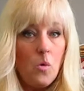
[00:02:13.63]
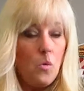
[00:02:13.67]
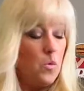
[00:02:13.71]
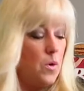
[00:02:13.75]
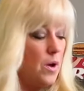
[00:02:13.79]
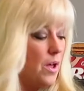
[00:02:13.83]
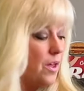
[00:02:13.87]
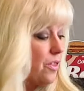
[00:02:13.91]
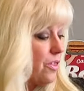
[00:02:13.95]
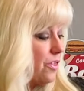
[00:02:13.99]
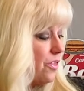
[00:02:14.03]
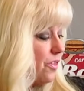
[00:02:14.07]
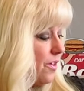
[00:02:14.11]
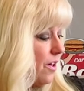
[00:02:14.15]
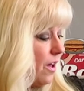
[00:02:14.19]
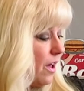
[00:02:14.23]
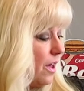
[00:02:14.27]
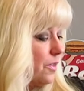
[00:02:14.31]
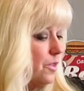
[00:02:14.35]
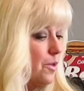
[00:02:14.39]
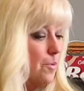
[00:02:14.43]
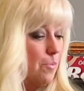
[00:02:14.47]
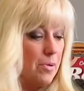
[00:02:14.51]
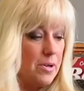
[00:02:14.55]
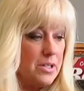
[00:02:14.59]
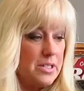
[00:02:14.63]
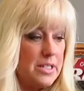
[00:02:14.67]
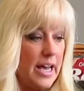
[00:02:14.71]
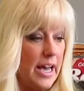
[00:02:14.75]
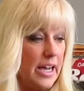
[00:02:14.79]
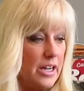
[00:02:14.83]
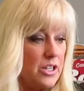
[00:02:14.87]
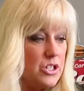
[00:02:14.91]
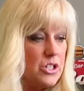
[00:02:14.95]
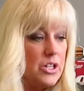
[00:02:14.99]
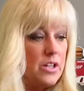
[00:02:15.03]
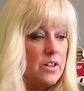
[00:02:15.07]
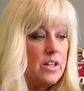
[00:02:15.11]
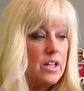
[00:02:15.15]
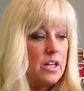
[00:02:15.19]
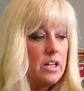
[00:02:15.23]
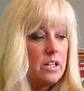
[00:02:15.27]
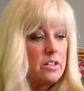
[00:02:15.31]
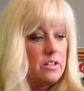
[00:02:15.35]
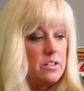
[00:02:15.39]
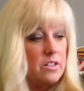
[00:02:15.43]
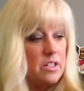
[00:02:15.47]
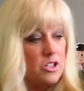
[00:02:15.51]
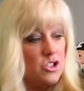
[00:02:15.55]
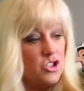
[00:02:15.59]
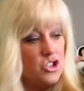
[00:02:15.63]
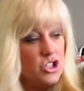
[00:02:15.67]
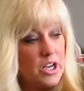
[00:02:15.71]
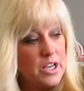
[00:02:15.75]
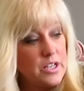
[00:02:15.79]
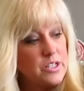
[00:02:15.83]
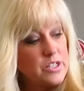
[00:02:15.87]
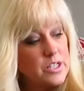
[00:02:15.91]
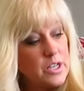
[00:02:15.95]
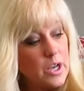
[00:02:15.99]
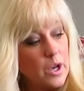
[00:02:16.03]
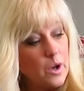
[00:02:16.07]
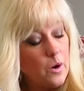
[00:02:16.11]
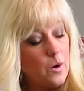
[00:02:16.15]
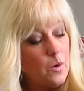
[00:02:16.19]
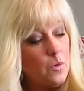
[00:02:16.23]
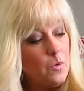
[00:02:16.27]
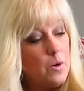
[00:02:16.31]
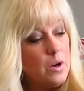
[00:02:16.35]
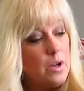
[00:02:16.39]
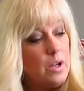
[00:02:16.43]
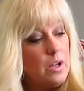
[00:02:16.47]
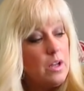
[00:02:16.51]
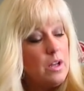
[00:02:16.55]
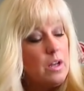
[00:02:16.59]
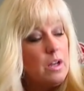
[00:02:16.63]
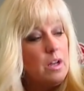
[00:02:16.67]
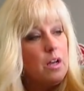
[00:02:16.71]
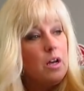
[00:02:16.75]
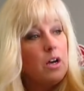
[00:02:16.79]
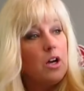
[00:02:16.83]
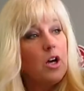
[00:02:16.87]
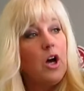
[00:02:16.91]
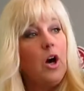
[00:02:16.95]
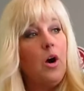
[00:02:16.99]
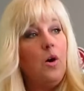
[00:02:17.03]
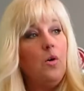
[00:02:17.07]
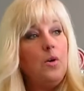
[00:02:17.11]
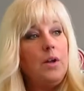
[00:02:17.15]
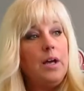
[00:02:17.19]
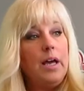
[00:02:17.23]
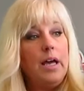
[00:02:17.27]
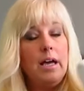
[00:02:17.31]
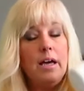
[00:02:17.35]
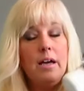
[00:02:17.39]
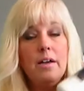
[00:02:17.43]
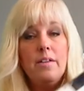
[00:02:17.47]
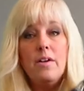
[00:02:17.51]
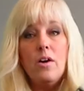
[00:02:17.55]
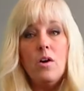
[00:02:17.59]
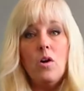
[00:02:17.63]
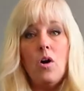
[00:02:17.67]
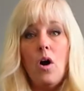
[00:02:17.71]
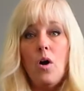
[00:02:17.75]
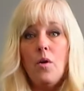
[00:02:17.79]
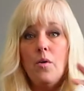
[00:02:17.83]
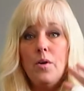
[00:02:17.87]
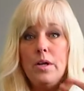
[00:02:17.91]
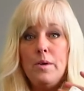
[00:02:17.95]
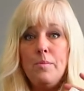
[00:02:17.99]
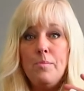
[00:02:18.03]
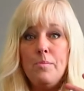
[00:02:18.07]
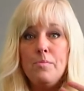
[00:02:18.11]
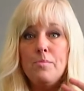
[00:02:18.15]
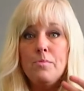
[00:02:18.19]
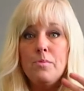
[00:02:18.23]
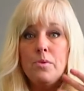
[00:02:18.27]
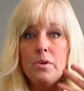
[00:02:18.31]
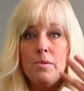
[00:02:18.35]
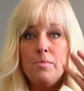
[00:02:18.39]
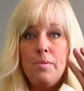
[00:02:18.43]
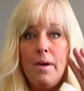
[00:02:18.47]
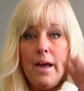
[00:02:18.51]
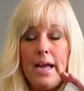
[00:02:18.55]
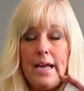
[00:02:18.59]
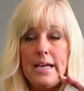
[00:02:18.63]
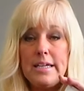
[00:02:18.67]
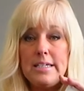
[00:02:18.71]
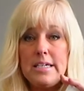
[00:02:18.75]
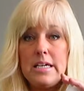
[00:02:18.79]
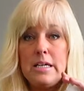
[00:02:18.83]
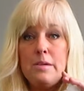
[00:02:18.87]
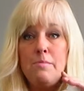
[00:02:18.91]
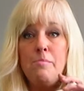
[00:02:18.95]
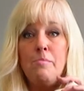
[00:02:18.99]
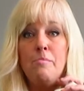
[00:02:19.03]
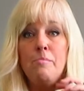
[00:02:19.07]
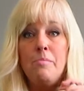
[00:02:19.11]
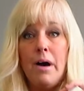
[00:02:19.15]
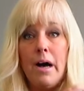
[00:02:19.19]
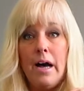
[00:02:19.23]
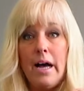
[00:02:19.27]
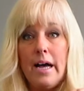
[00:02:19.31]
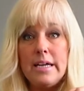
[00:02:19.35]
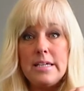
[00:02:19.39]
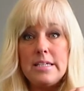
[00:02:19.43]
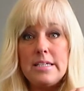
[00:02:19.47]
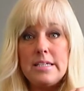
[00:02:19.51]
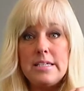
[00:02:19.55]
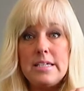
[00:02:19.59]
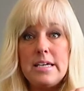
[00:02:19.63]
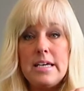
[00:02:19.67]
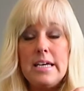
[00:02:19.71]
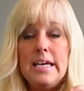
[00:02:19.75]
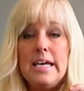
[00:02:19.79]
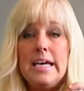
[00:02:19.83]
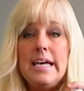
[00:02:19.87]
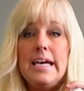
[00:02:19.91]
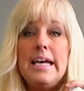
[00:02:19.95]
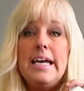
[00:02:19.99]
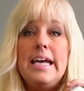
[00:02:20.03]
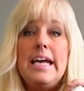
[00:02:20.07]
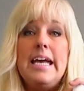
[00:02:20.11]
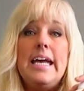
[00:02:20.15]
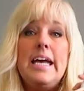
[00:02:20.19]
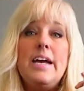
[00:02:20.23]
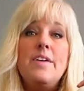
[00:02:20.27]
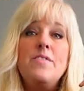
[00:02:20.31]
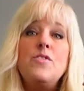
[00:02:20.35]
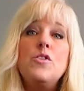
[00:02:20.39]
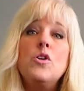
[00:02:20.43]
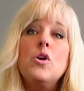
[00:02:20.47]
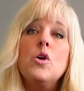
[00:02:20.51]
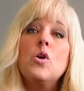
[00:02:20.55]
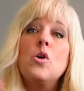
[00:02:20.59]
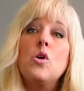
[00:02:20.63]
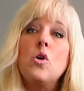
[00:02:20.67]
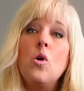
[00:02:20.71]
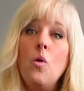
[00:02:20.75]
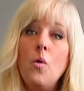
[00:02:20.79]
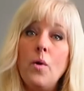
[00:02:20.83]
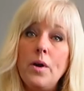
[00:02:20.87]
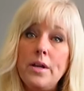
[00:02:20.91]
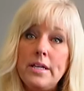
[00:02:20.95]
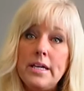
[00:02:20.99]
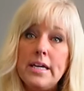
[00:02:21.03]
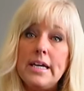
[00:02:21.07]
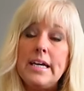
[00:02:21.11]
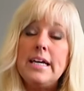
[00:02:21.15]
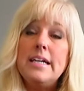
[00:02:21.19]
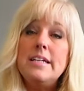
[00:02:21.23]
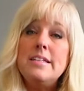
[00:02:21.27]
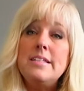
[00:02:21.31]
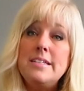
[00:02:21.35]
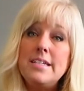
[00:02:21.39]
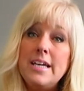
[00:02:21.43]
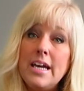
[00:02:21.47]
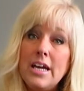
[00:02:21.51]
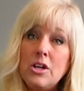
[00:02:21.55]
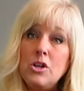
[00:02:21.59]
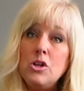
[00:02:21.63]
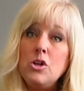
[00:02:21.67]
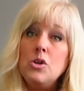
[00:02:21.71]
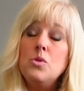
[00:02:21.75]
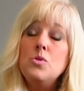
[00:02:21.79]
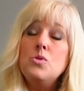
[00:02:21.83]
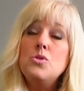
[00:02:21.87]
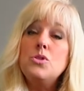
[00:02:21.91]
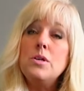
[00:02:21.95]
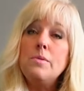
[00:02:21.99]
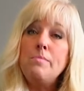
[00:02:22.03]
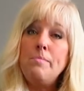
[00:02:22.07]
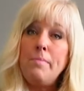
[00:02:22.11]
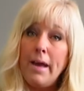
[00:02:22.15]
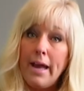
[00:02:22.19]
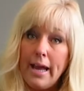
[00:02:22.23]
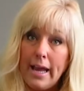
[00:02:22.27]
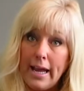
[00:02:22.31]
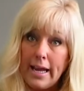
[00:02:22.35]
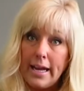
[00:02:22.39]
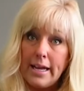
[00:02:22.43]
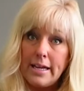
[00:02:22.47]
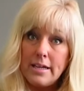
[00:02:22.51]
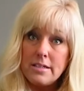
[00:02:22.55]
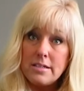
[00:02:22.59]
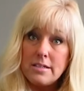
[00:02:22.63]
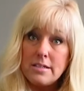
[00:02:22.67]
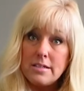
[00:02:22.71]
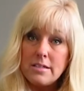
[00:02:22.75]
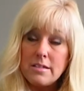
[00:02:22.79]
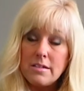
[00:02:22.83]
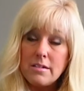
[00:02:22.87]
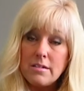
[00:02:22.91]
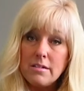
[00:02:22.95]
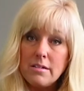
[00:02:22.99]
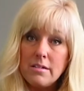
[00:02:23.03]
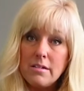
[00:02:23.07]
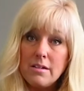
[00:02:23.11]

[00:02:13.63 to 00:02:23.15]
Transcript: with uh, the protection, the, the gesso coating. They're already painted, but if you're going to continue to paint